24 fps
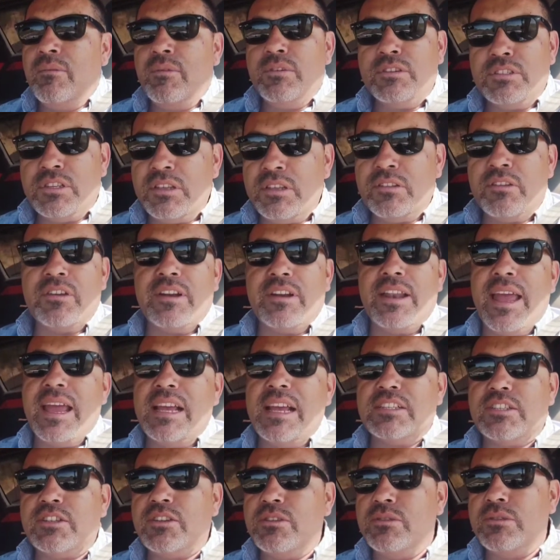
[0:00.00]
first thing they're going to
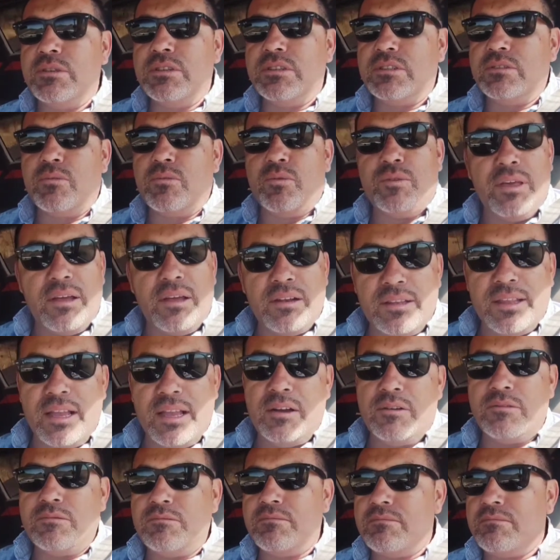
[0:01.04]
ask you is, without a
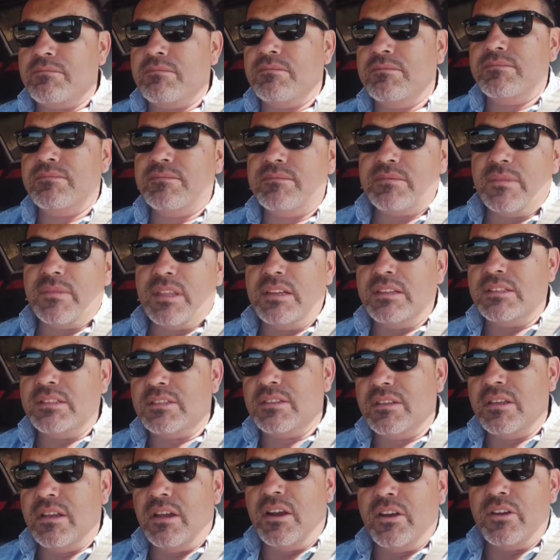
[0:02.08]
doubt,
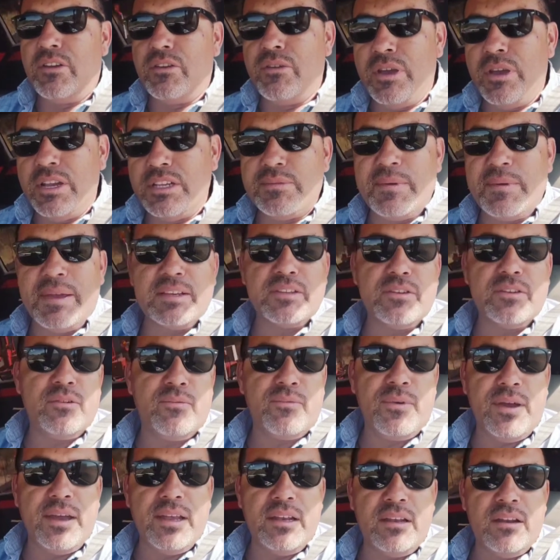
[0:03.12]
is, are you HVAC
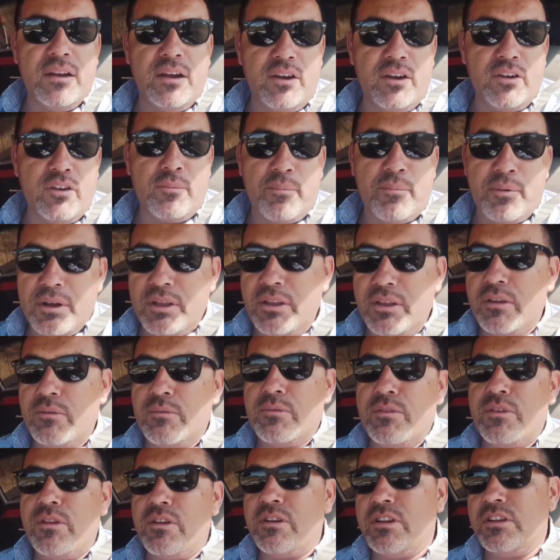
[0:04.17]
certified? Are you pretty
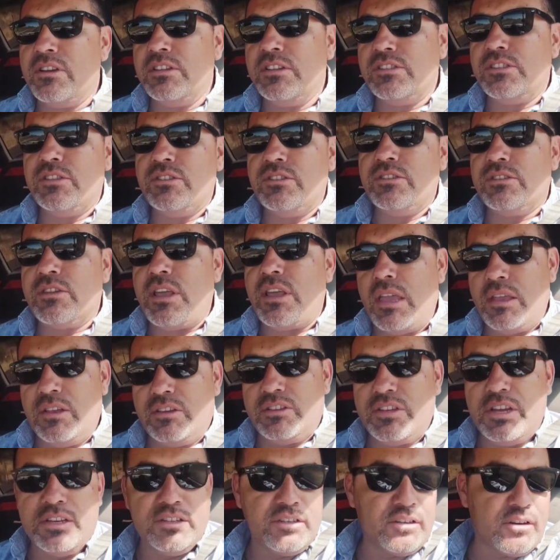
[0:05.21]
good with air conditioners? Can
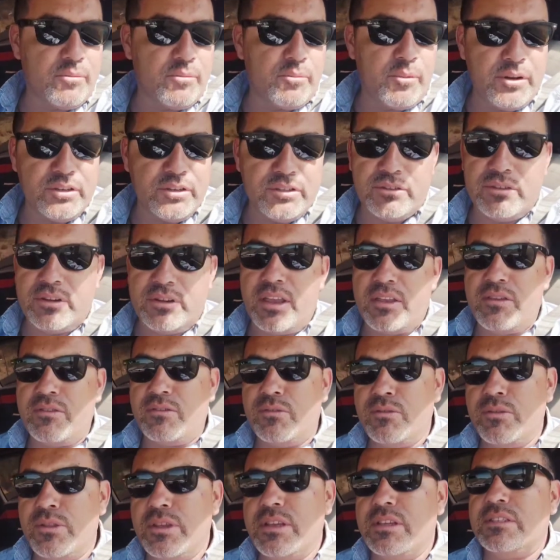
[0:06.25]
you change a compressor? Can
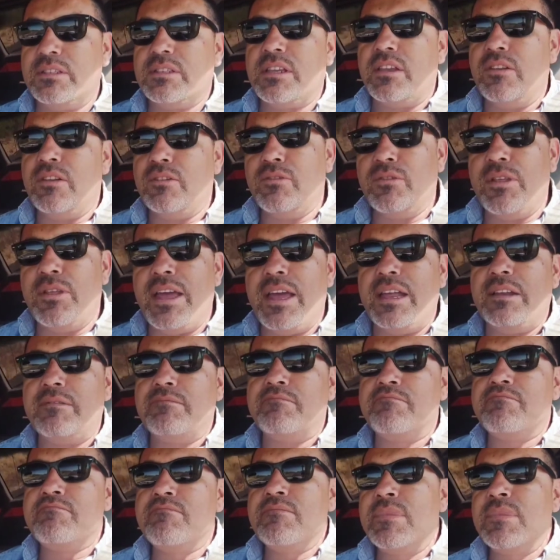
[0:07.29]
you do this? Can you do that?
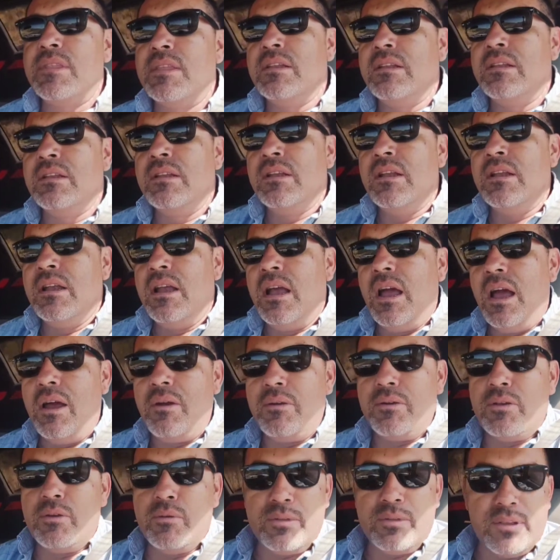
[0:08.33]

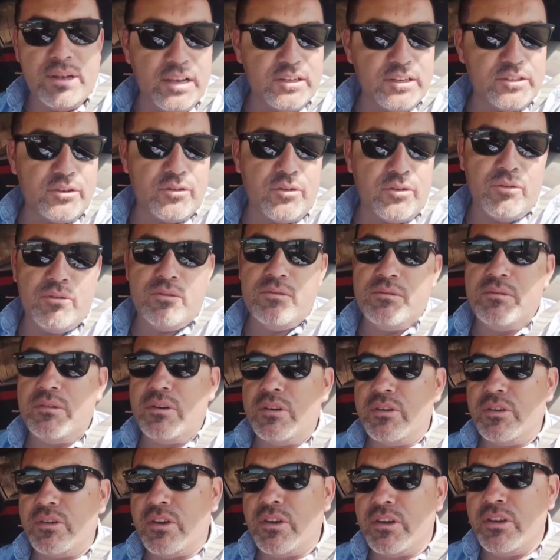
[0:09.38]
How are you with electrical?
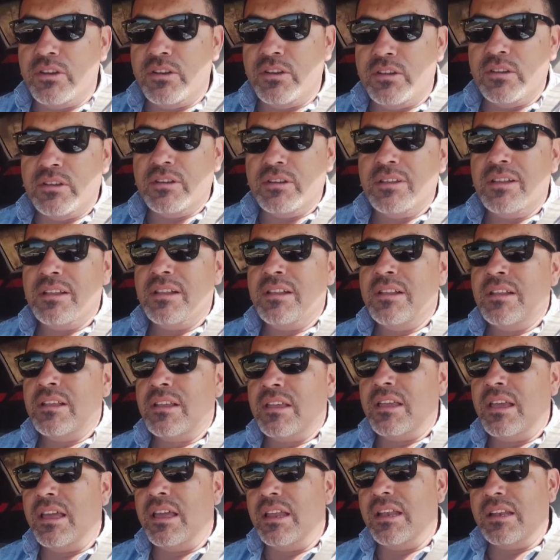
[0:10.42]
Are you good?
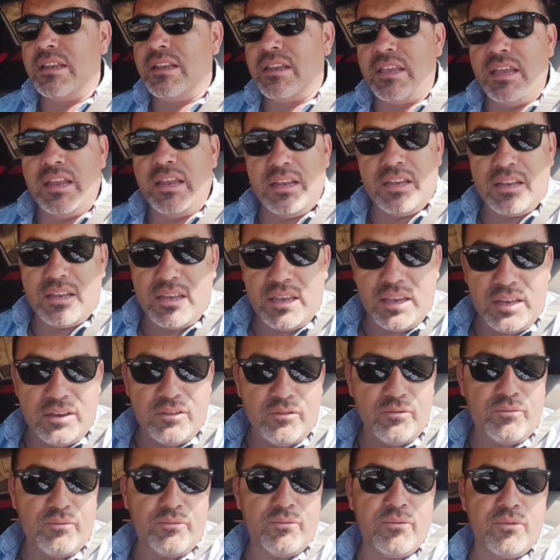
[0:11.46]
Can
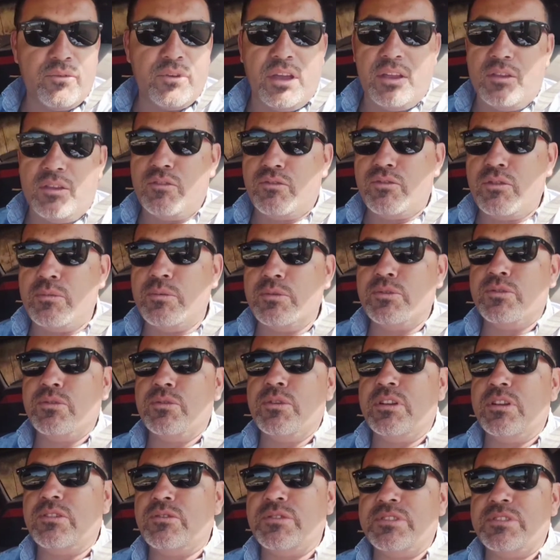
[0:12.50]
you
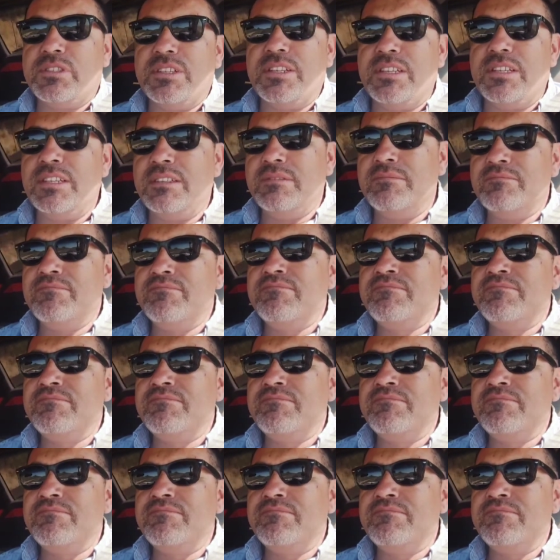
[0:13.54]
troubleshoot electricity?